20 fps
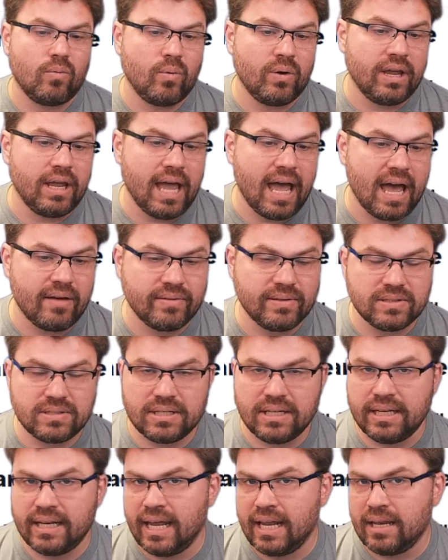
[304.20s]
we haven't
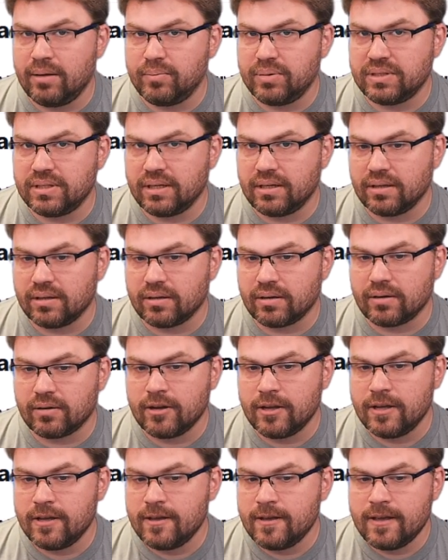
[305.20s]
seen any particular
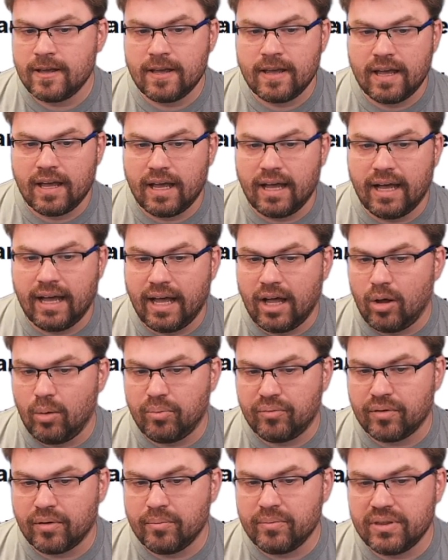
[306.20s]
uh,
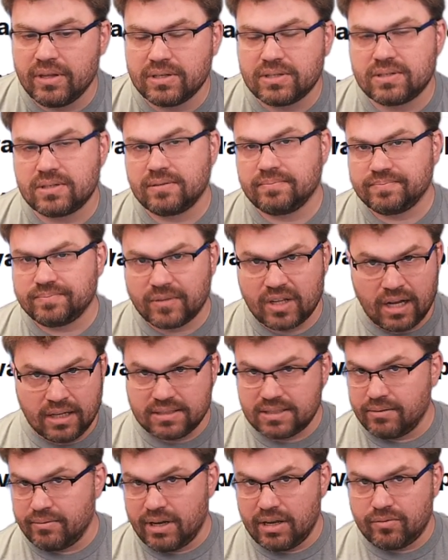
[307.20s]
help from this on
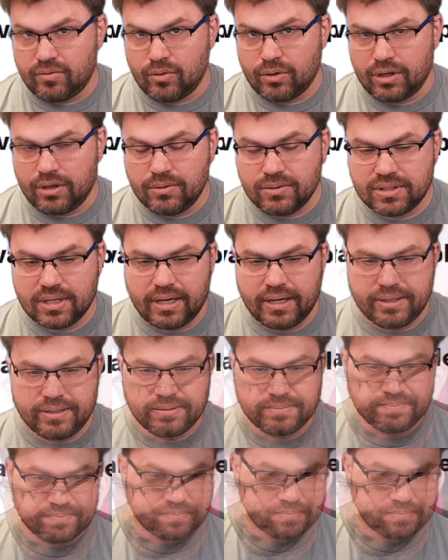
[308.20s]
seventy-eight forty U side.